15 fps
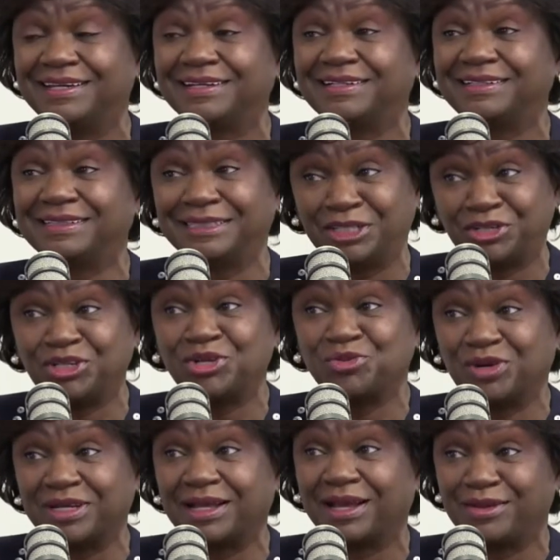clearly
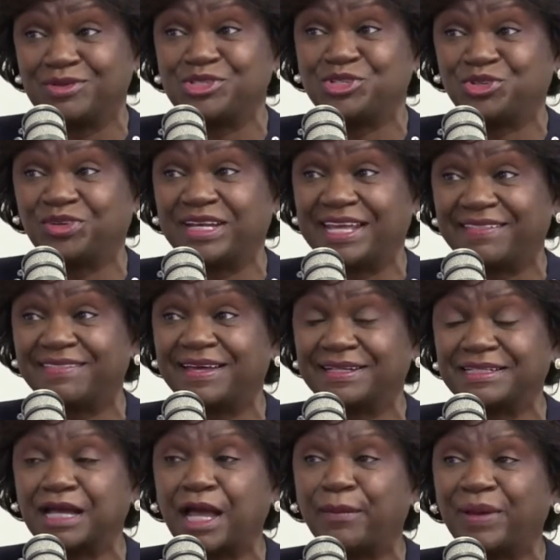what I was doing at
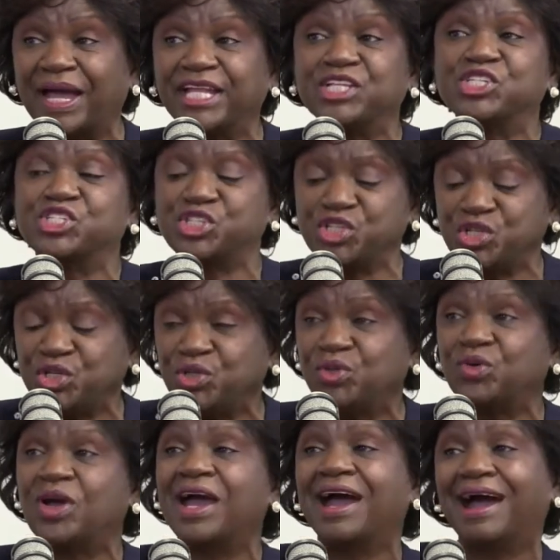that time. I just
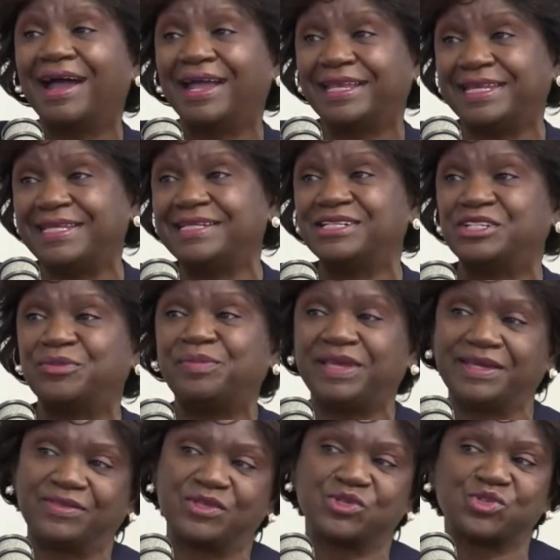knew I needed to be
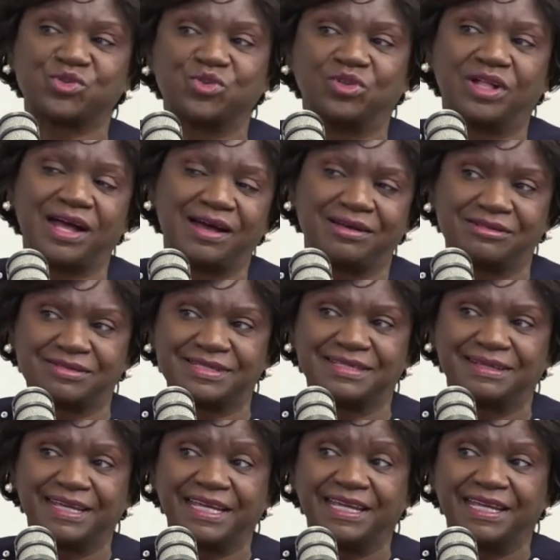in the schoolhouse,
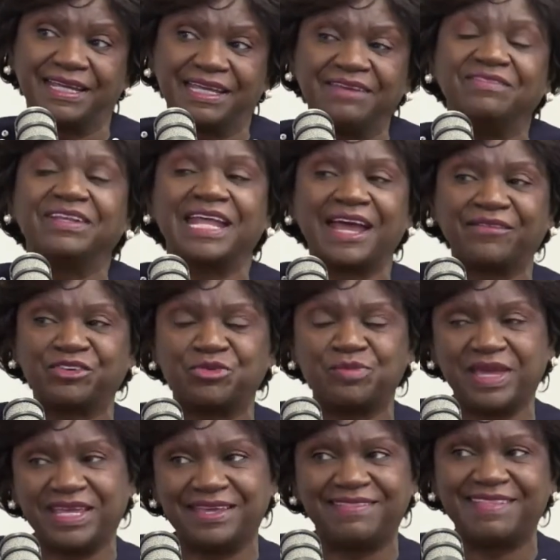even after
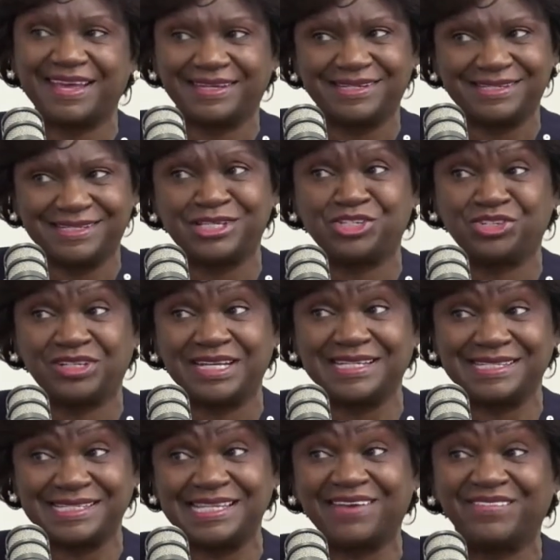making that decision
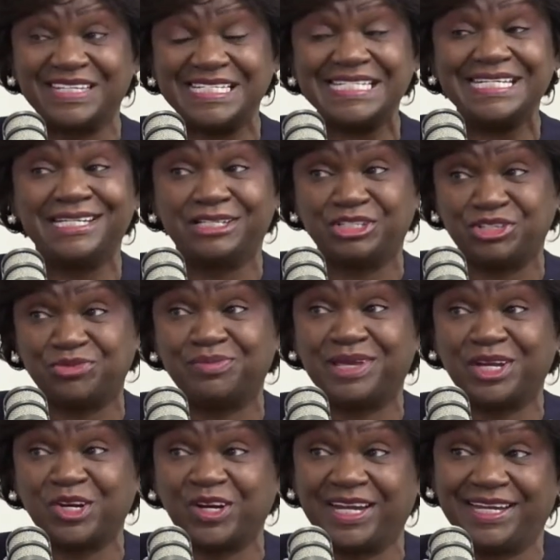at 17 to
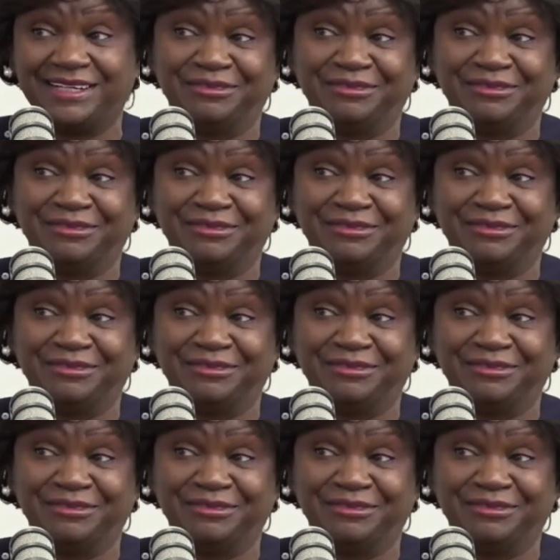marry.